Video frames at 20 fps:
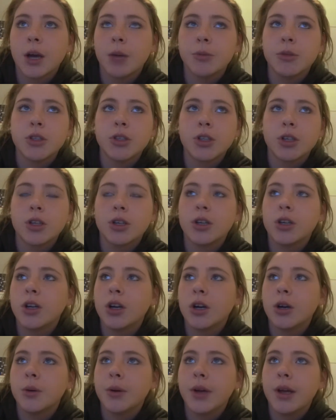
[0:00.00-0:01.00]
I'm just gonna
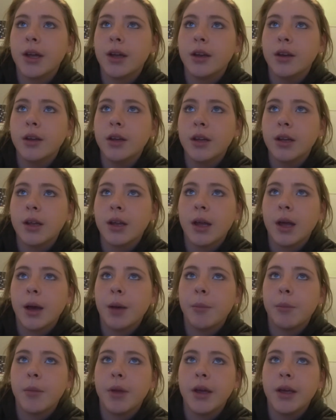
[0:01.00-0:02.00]
go in
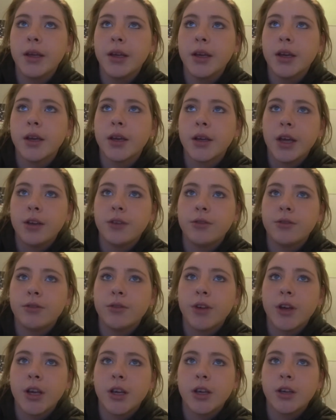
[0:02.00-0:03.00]
and make a
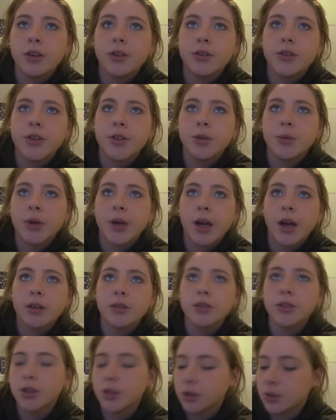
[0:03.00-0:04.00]
fake YouTube
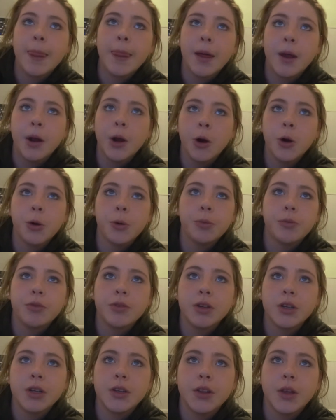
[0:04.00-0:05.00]
account and
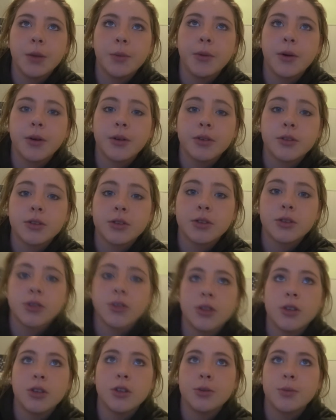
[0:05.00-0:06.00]
hopefully they won't
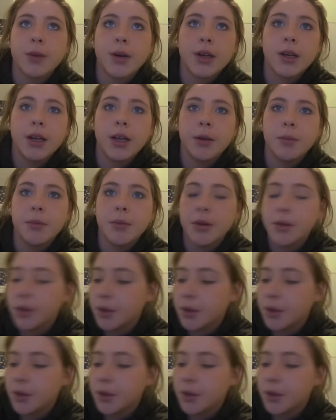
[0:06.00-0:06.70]
search my name.